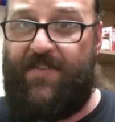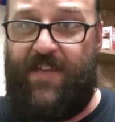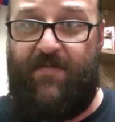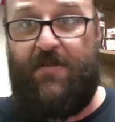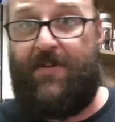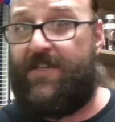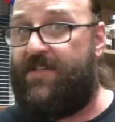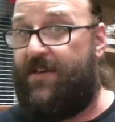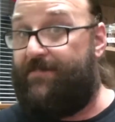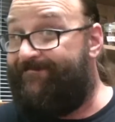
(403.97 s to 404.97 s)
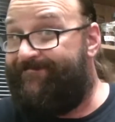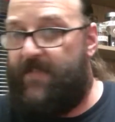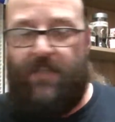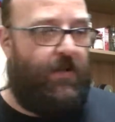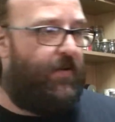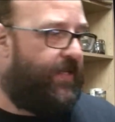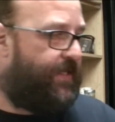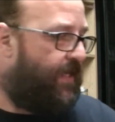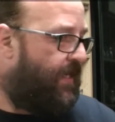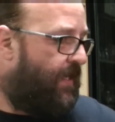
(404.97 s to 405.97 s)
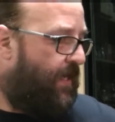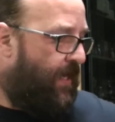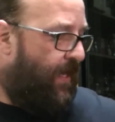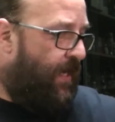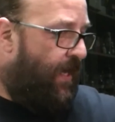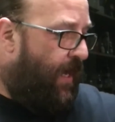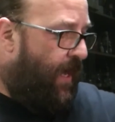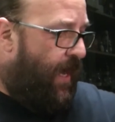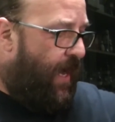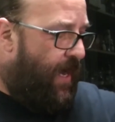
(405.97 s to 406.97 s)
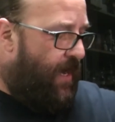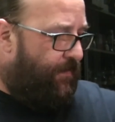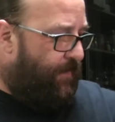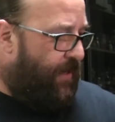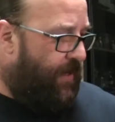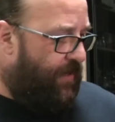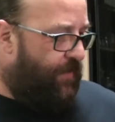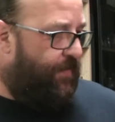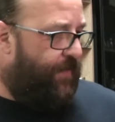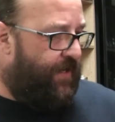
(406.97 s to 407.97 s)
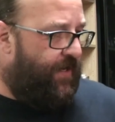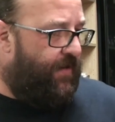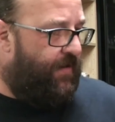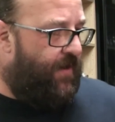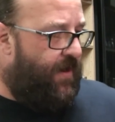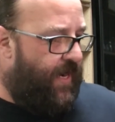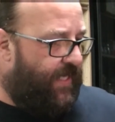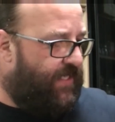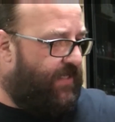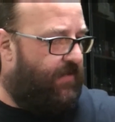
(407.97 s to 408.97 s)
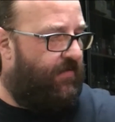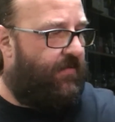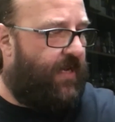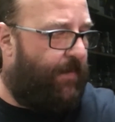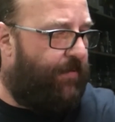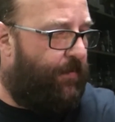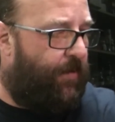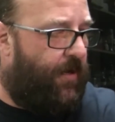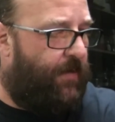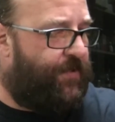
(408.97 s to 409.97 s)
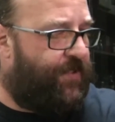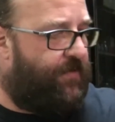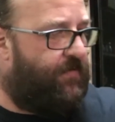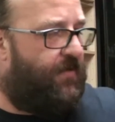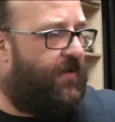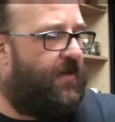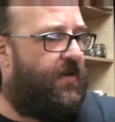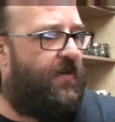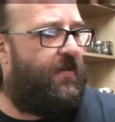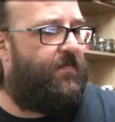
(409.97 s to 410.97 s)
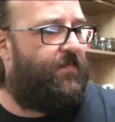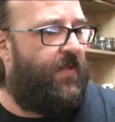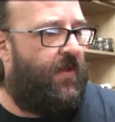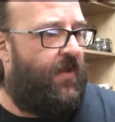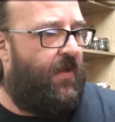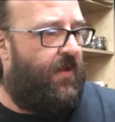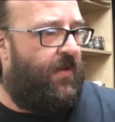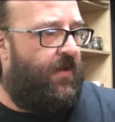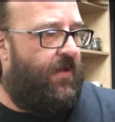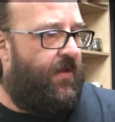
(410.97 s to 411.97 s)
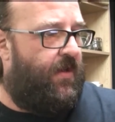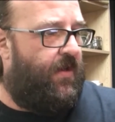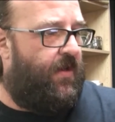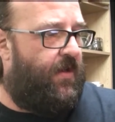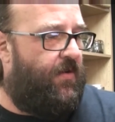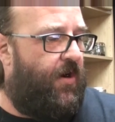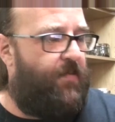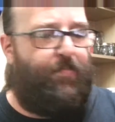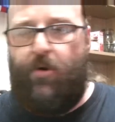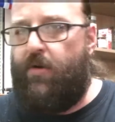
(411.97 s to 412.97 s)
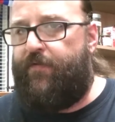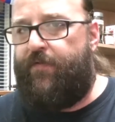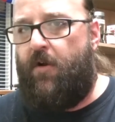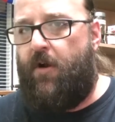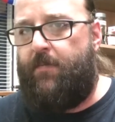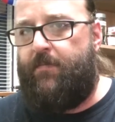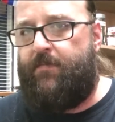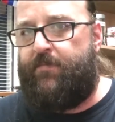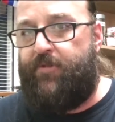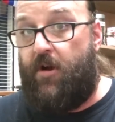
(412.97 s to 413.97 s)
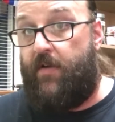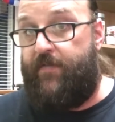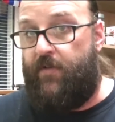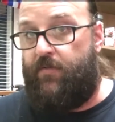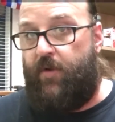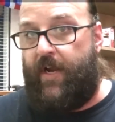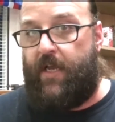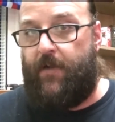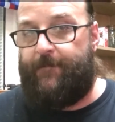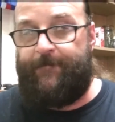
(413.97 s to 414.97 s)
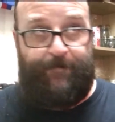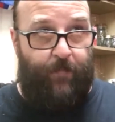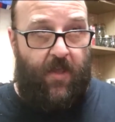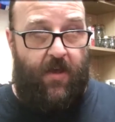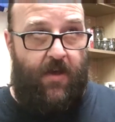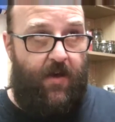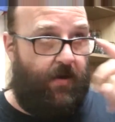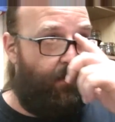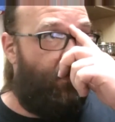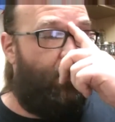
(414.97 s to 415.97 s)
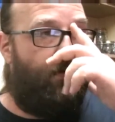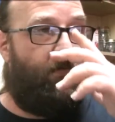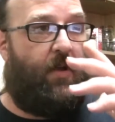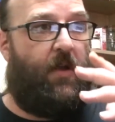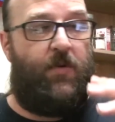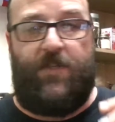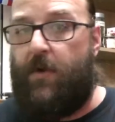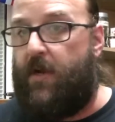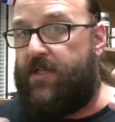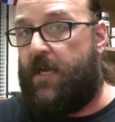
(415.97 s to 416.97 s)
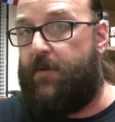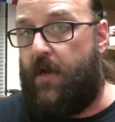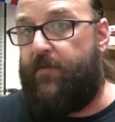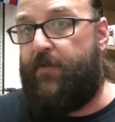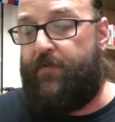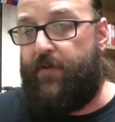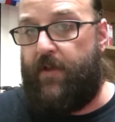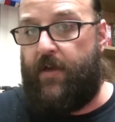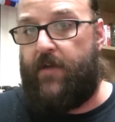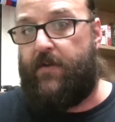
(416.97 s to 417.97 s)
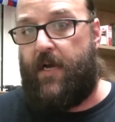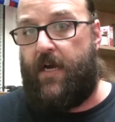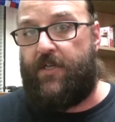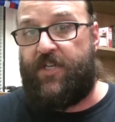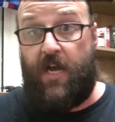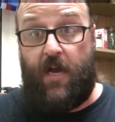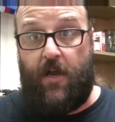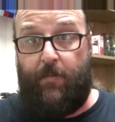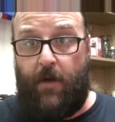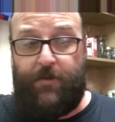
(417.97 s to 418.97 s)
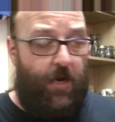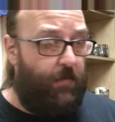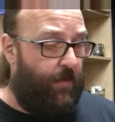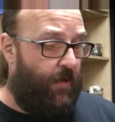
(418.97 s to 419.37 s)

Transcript: Thank you very much. So there it is. The next couple of pipes I bought from Briarville Rick. It was when I was coming over for the Chicago Pipe Show,